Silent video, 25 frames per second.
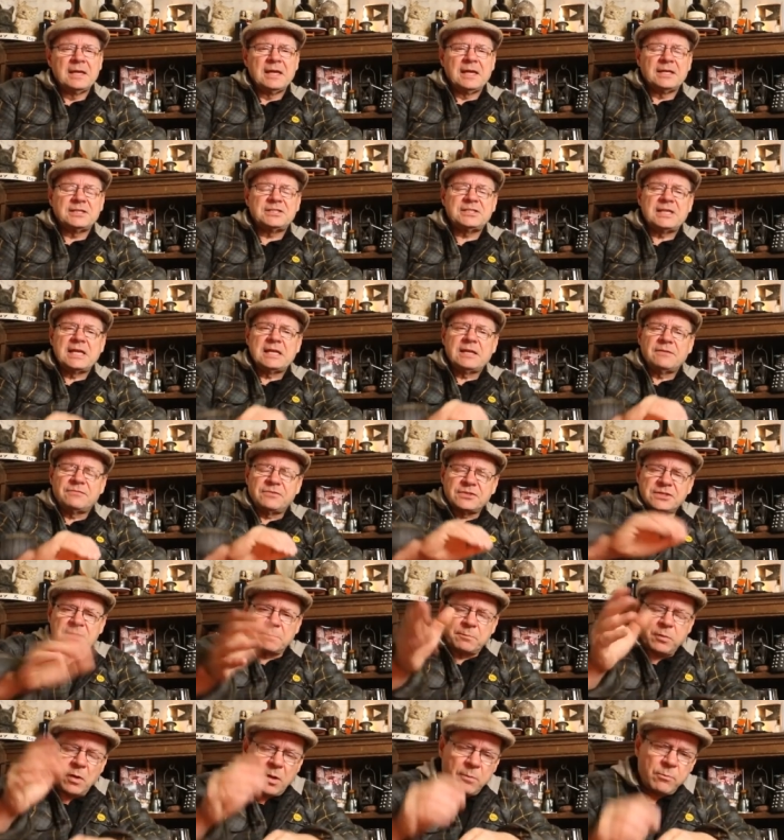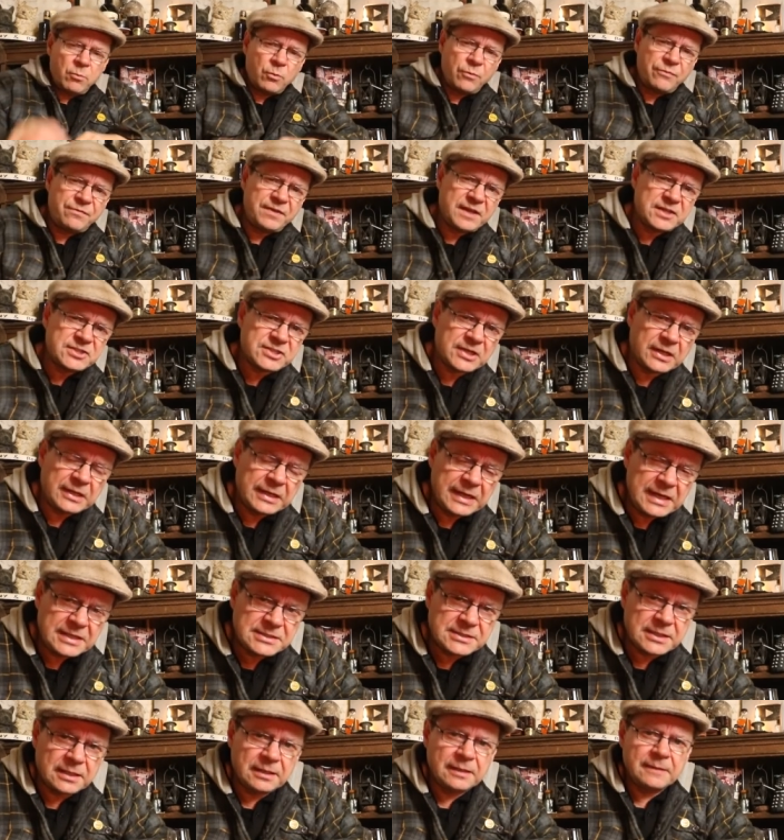and saying if there's a problem we'll fix it
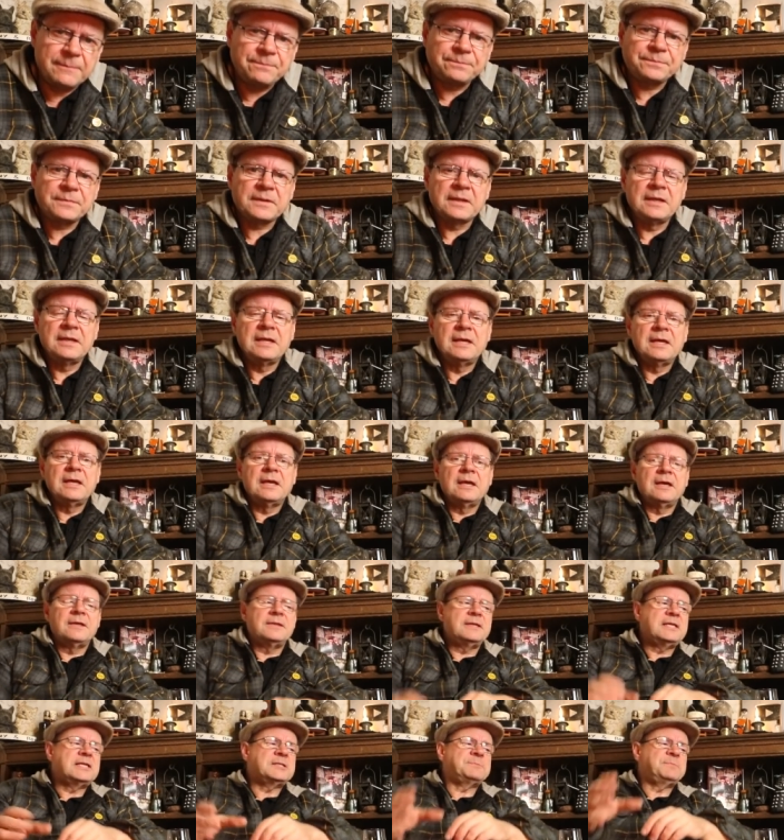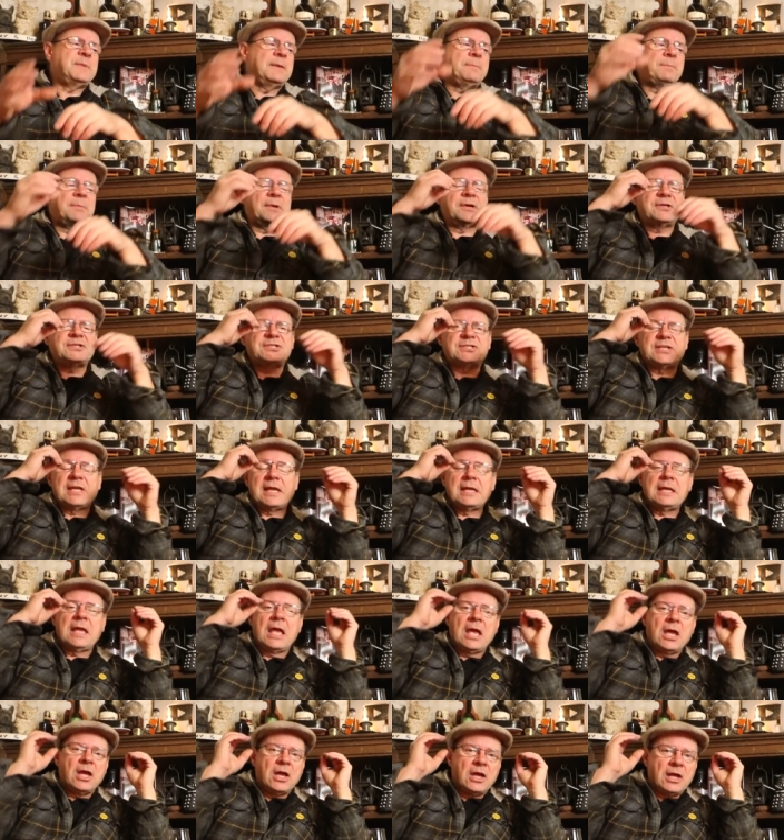later. These people are
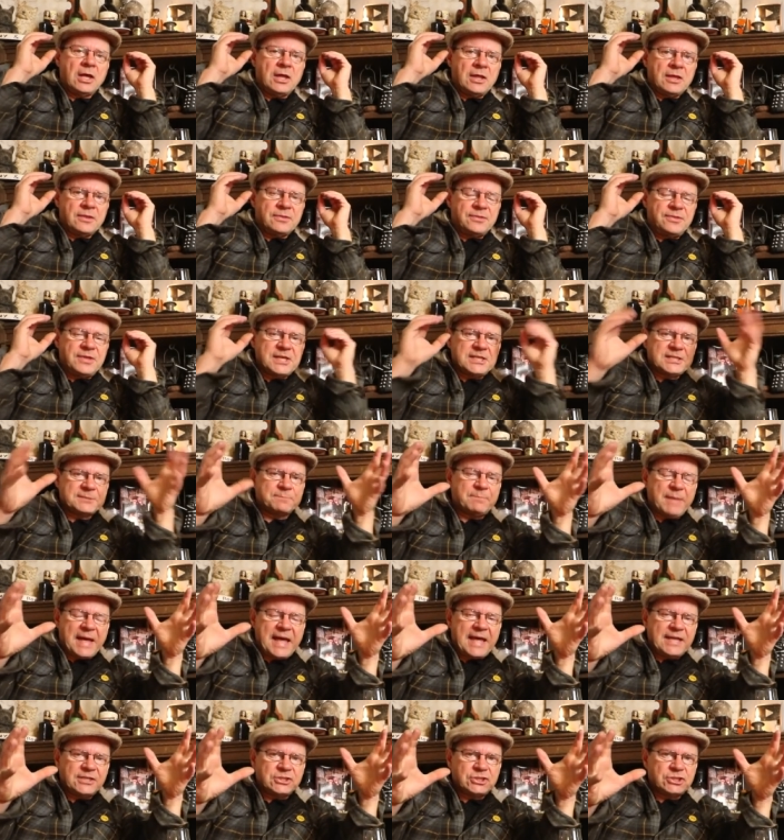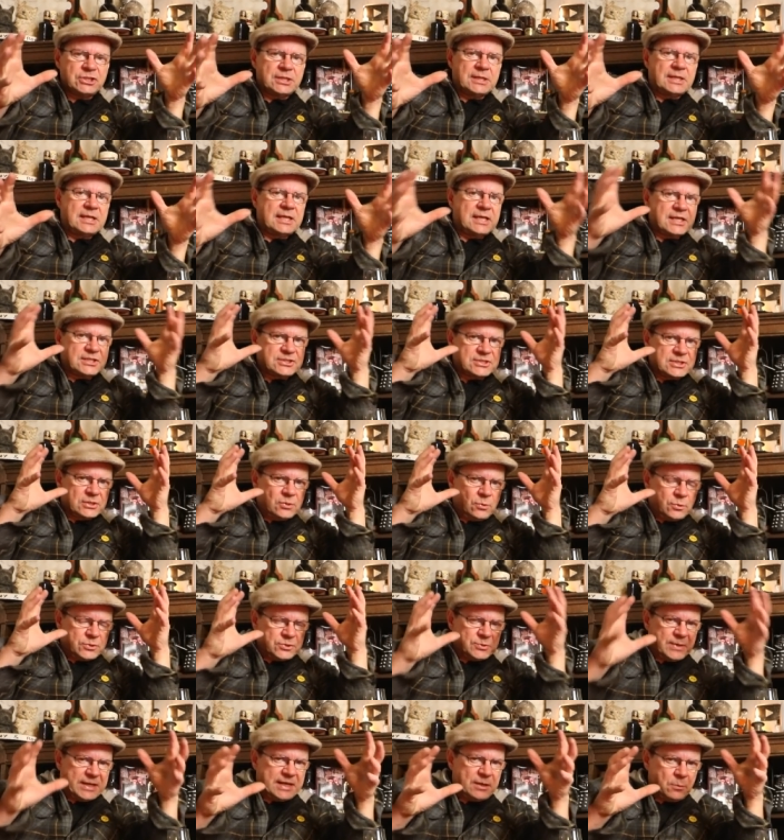saying this batch is to
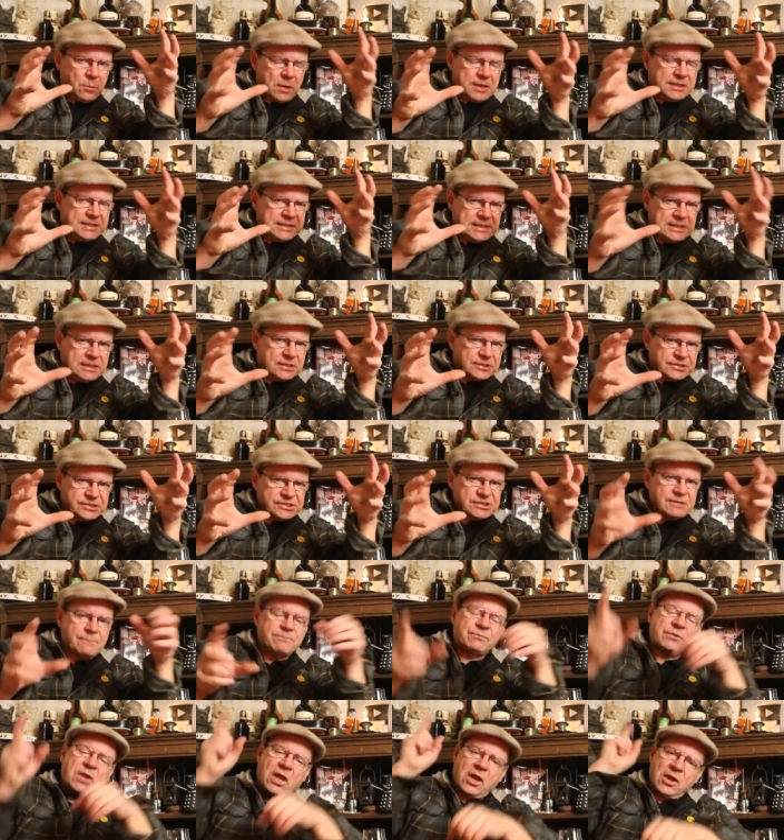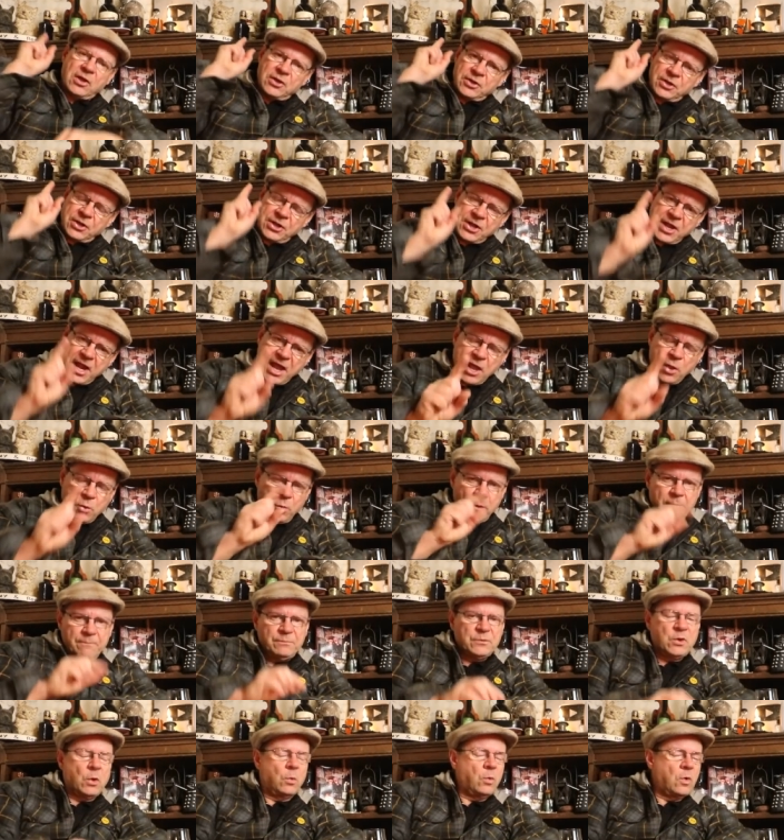go 21 years.
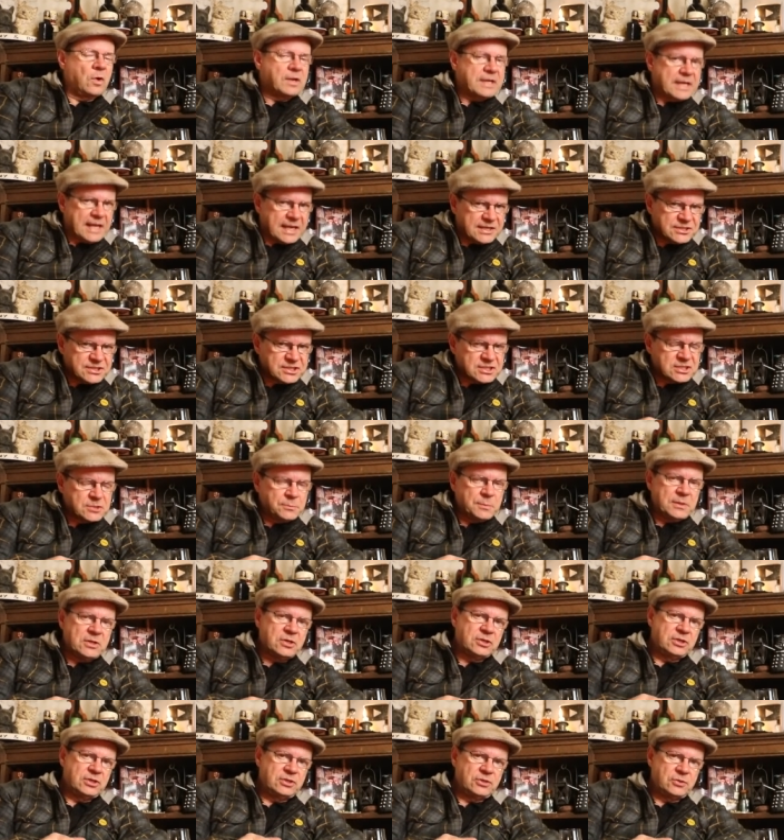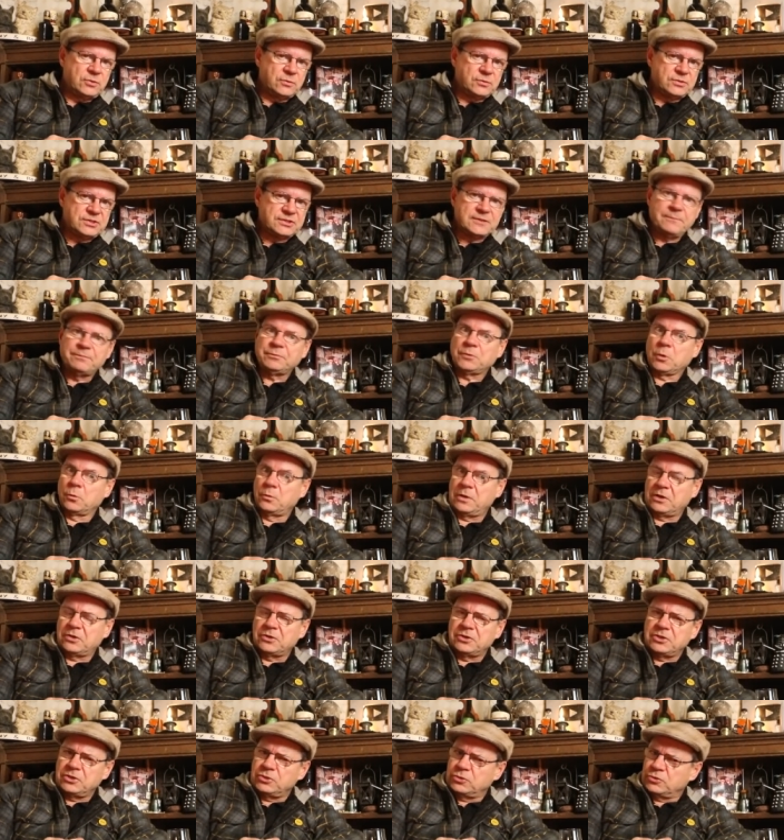Now, what casks are we going to use?
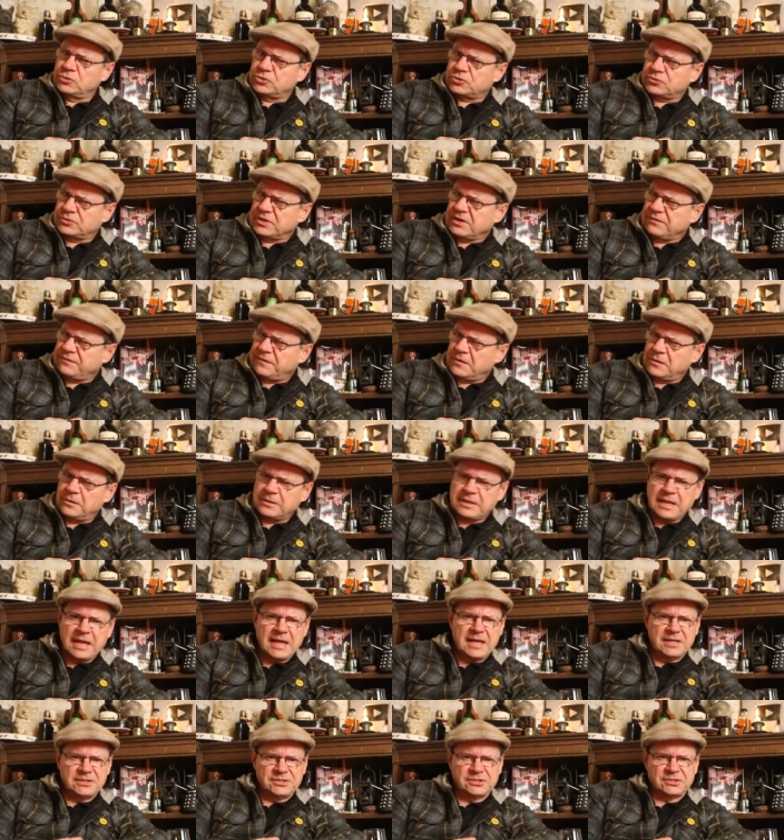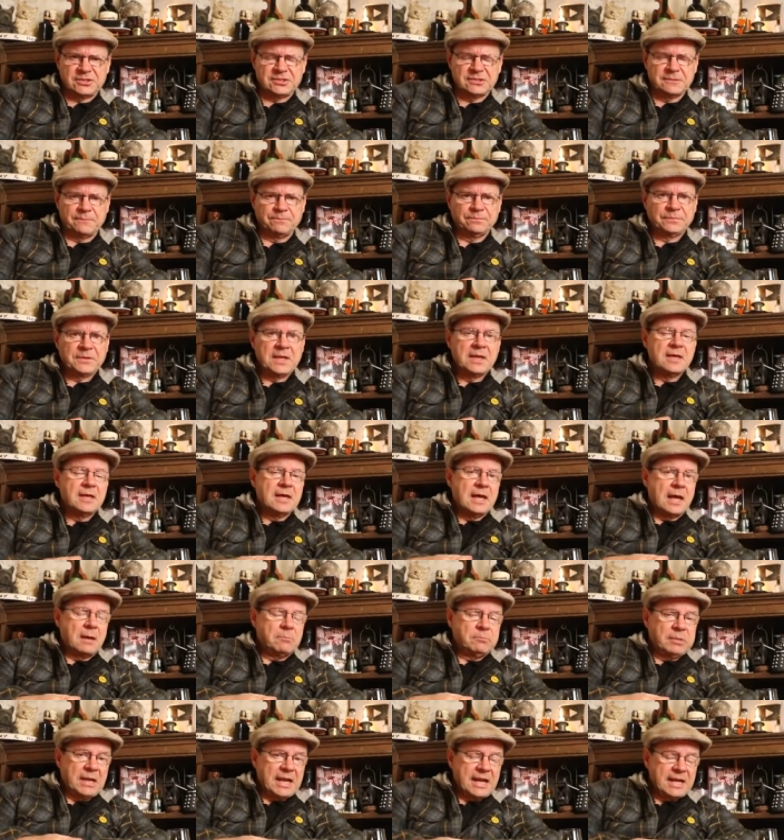We're going to use refill casks.
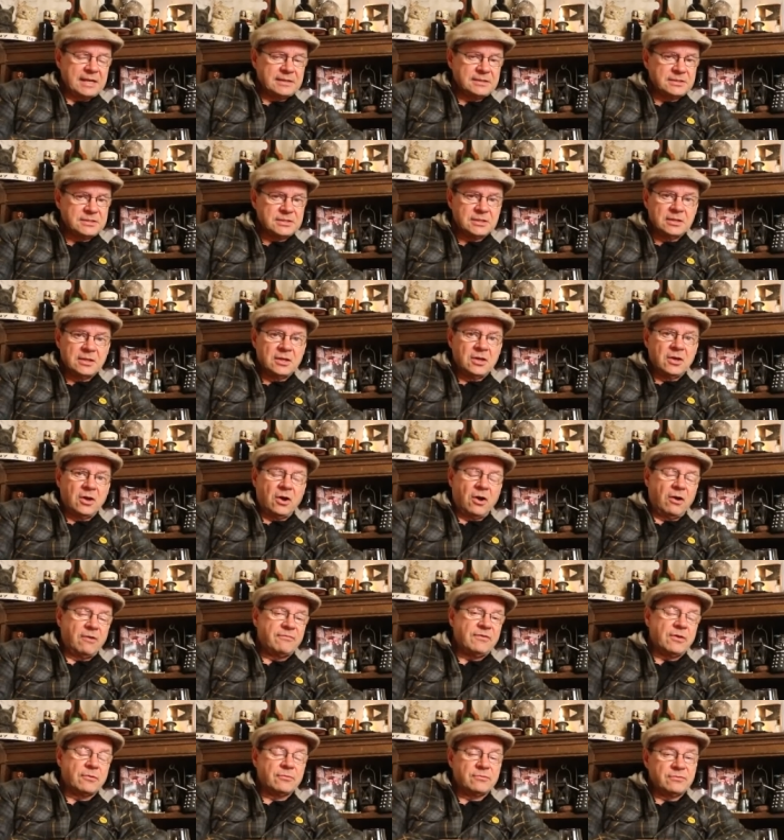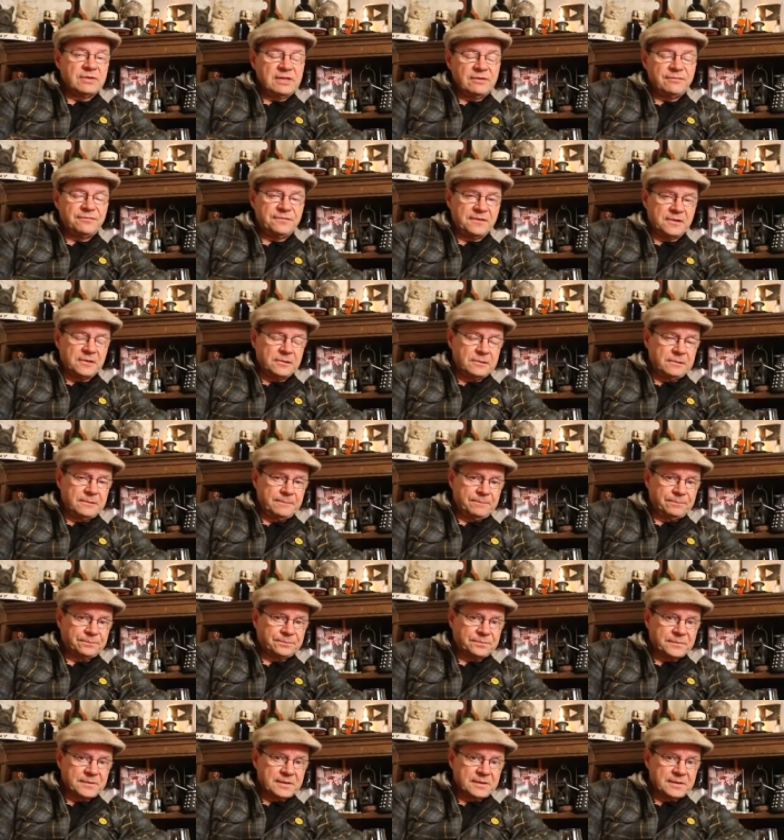A blend of refill